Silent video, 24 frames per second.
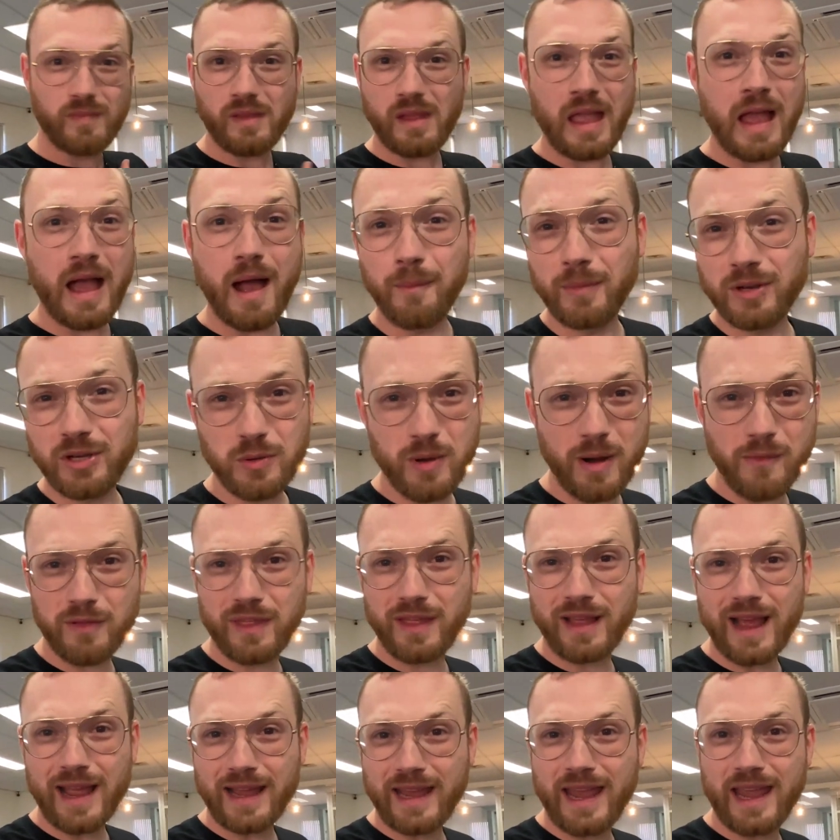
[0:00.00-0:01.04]
I'm going to do
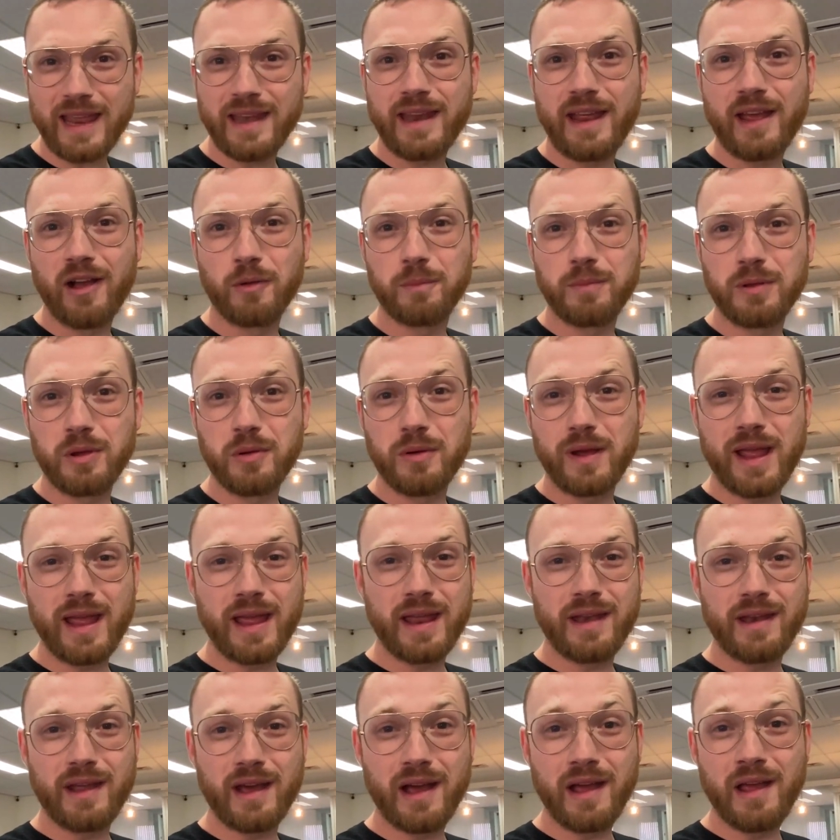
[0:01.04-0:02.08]
everything I can to help you.
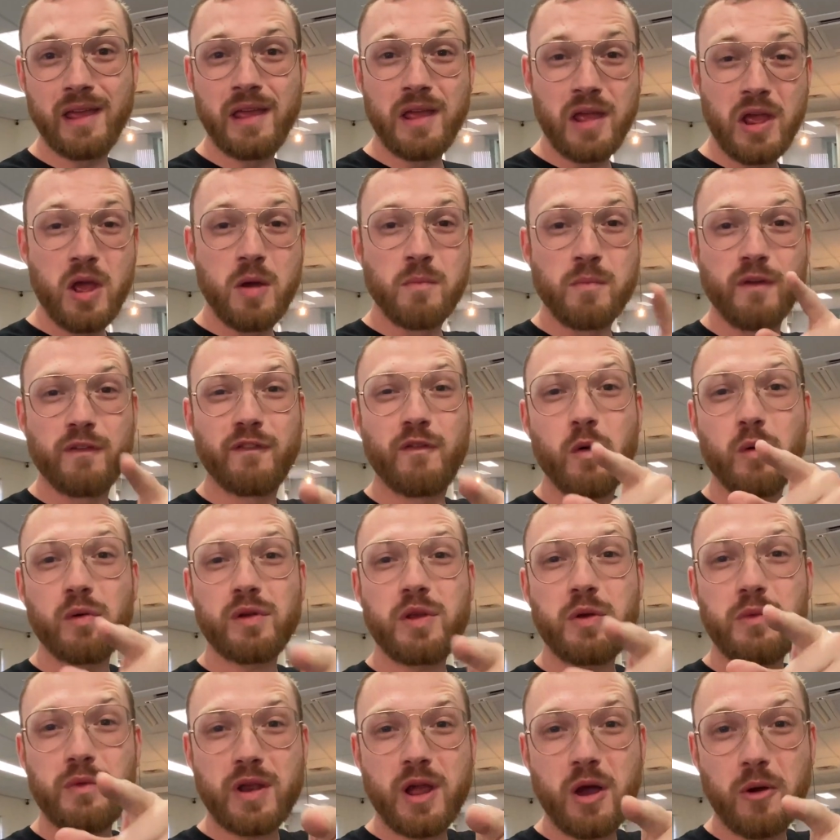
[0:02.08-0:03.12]
And before
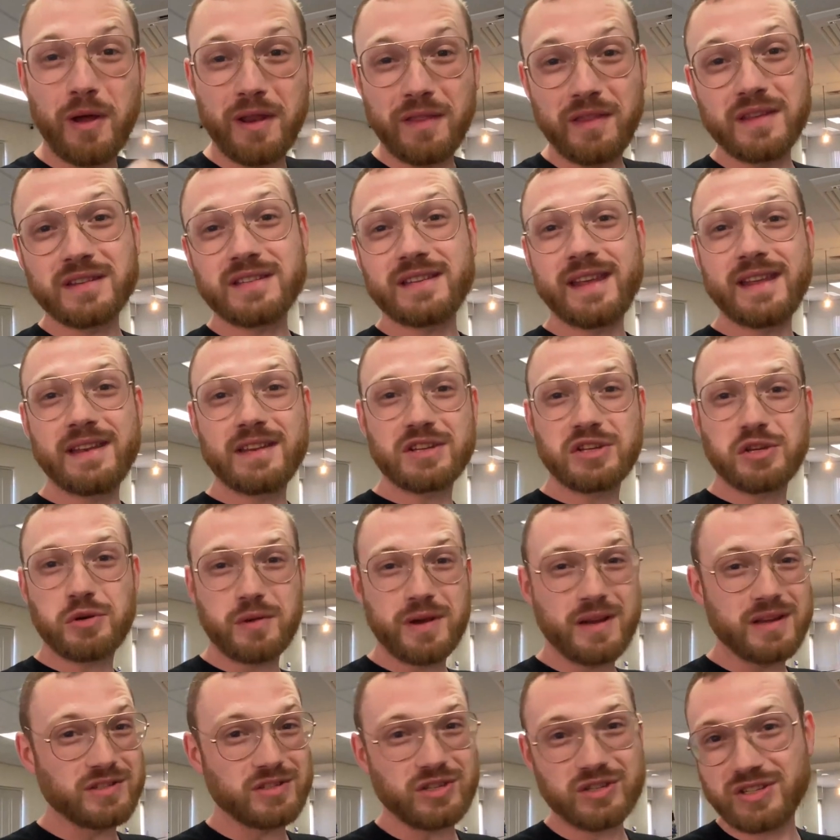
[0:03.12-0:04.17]
you know it, this
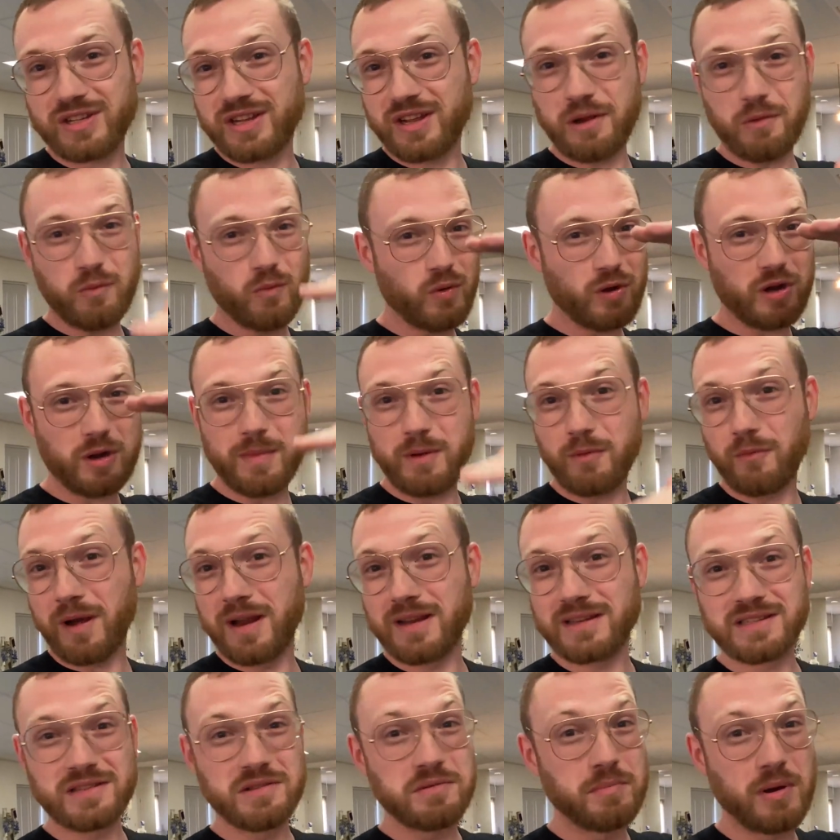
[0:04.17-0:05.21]
industry is just we're going to be
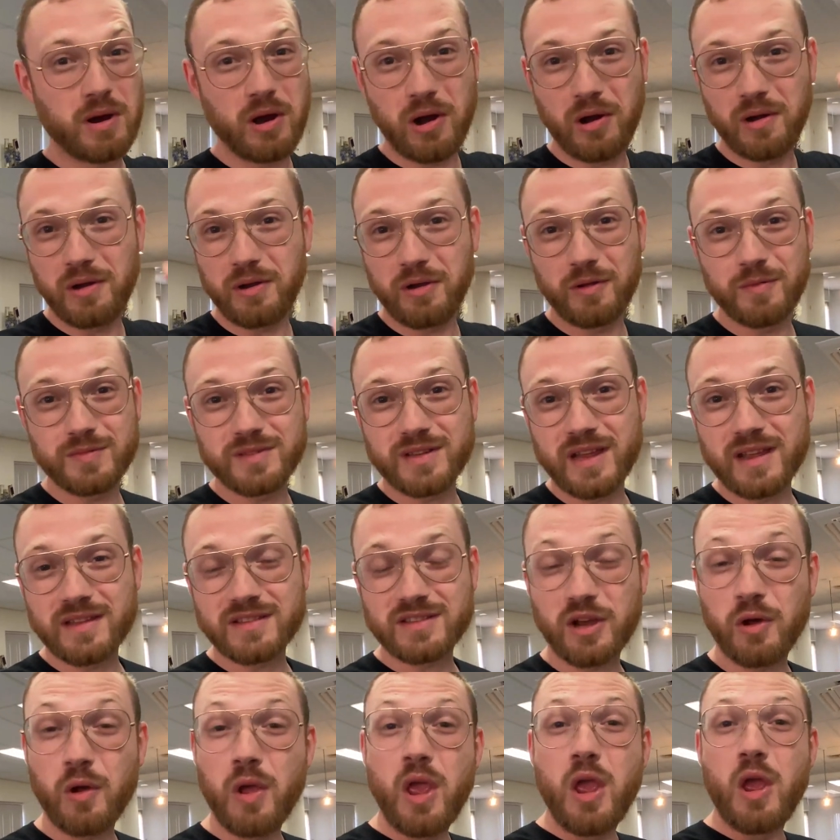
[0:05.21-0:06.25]
raising the bar. You know what I'm saying?
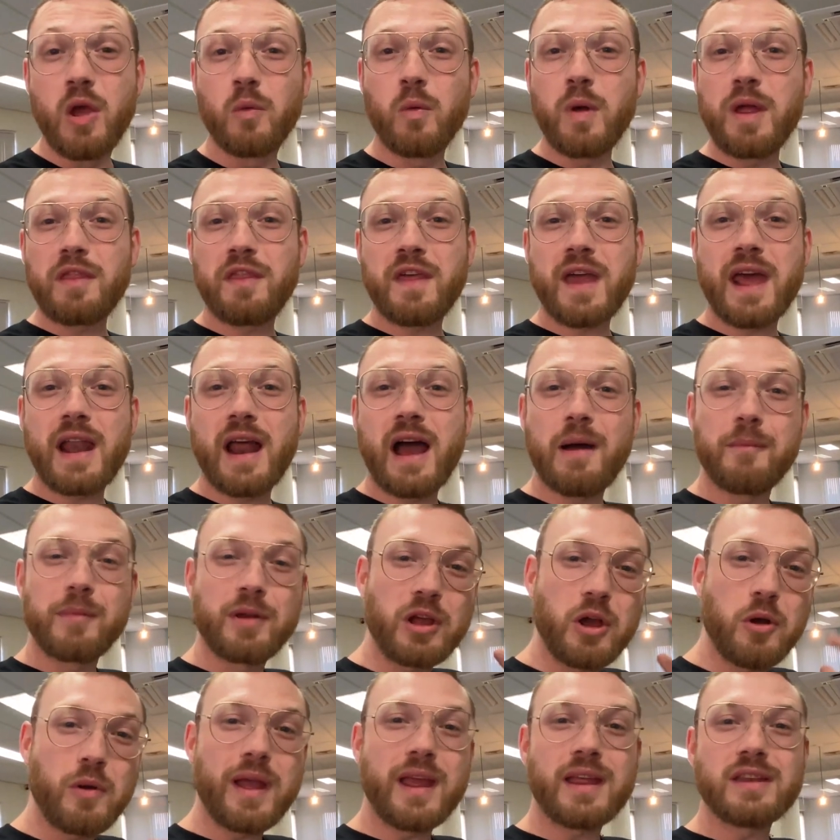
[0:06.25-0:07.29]
So with that, I'm going to
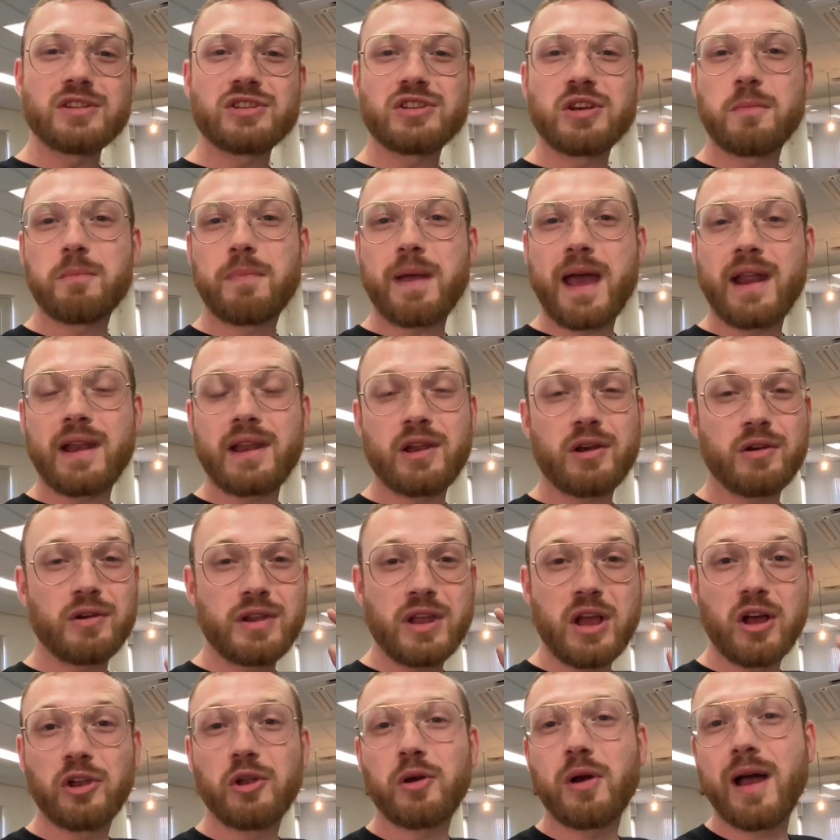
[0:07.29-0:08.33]
go ahead and jump out of here.
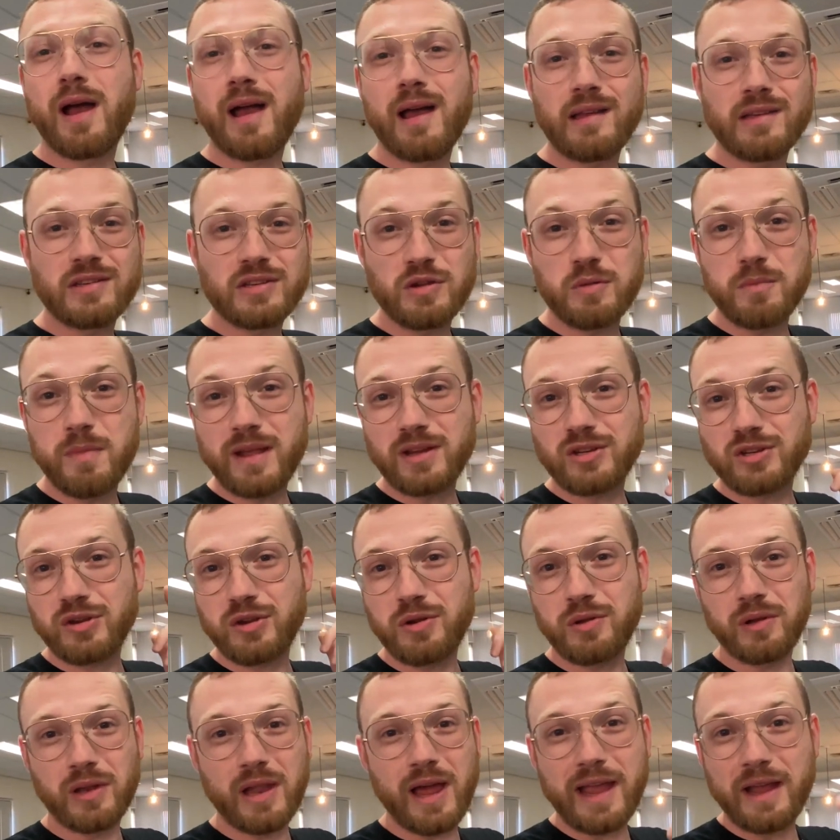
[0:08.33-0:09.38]
Y'all know how I do. Make sure
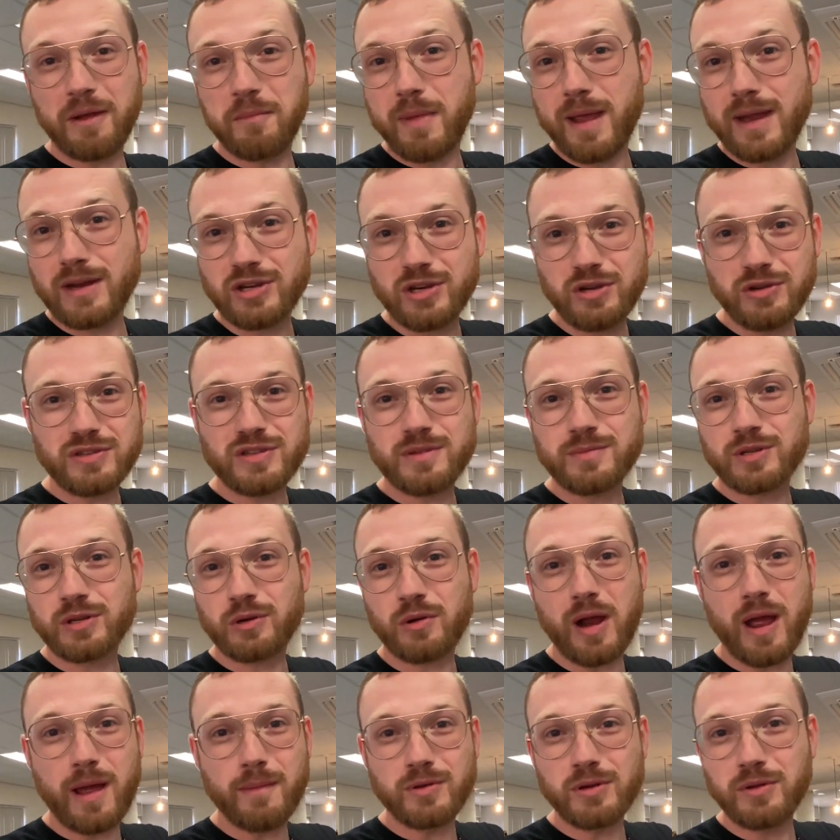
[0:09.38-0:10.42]
you like, make sure you
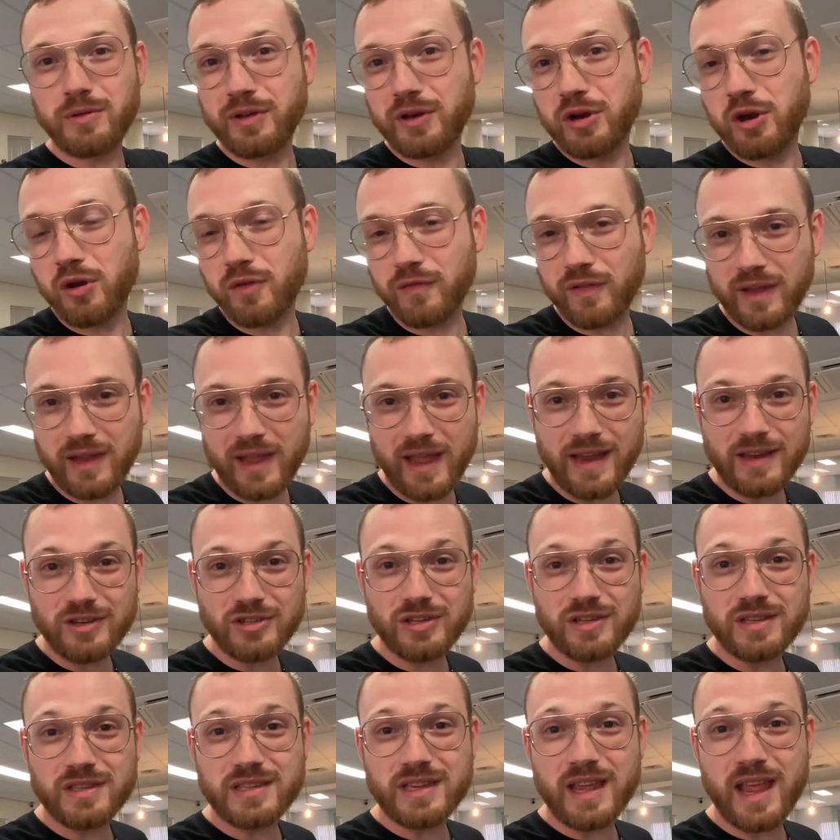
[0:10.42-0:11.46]
subscribe, do the
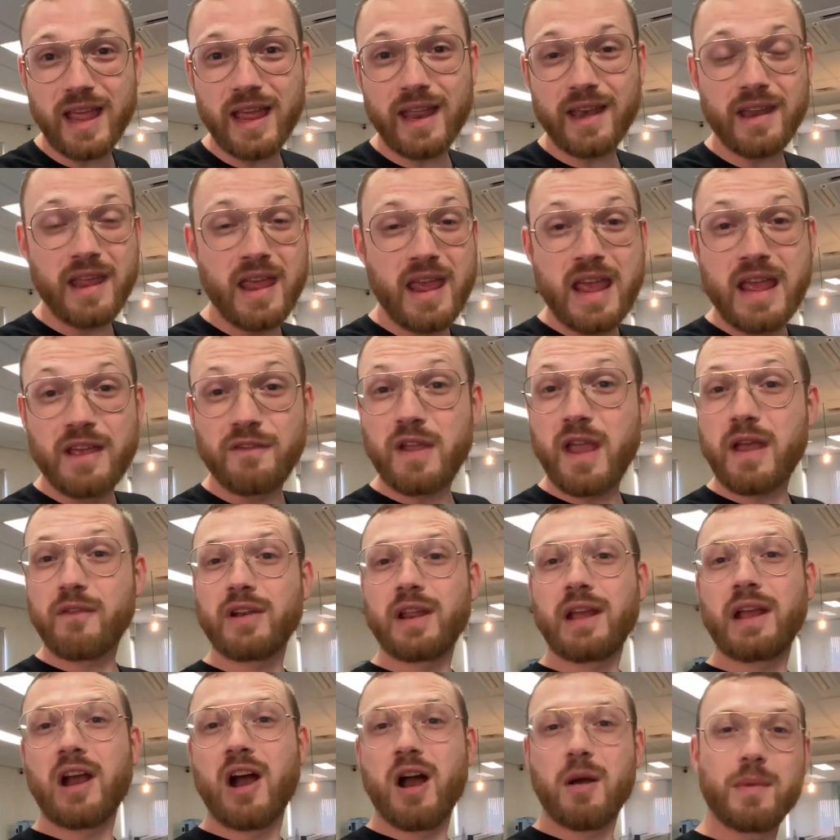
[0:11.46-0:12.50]
notifications. And if you have
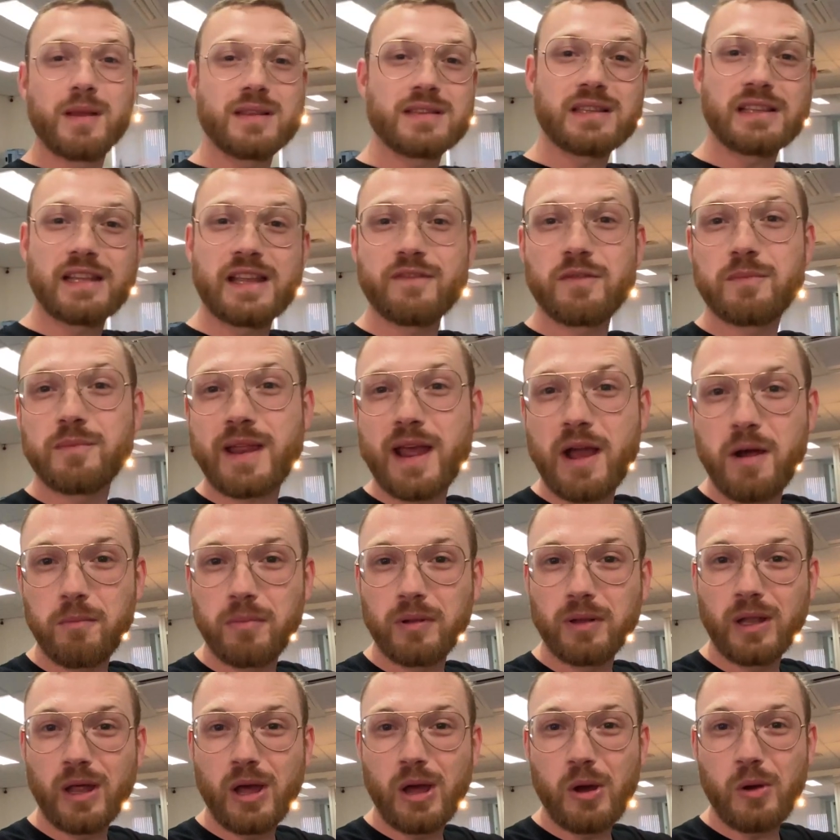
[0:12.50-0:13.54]
any comments, leave them down
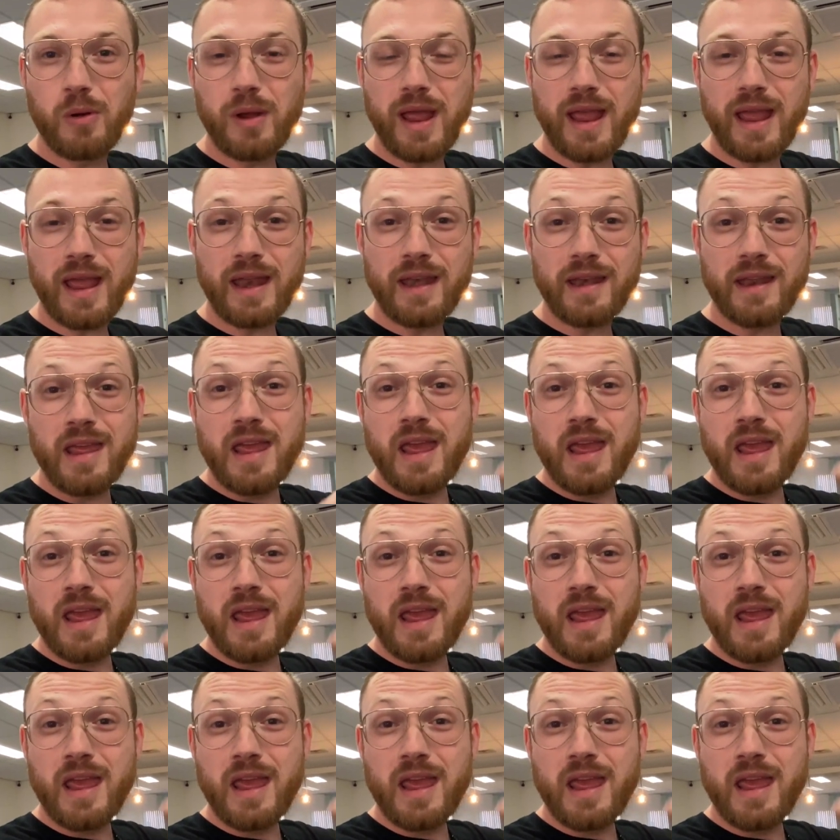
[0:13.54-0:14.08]
below. And